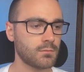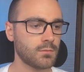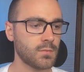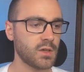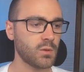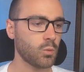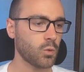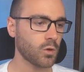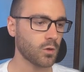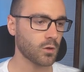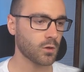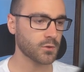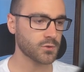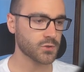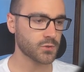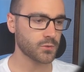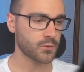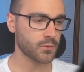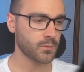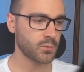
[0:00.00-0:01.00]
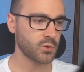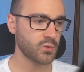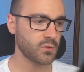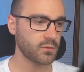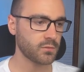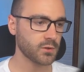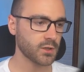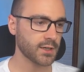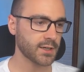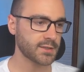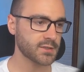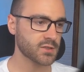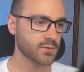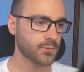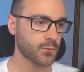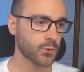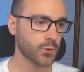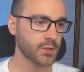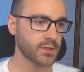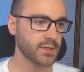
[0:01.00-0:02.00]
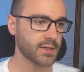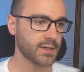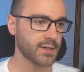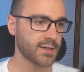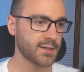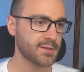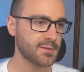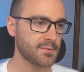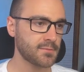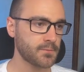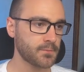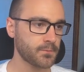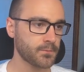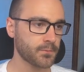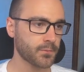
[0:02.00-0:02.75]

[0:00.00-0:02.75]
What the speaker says: And we'll also remove lines 49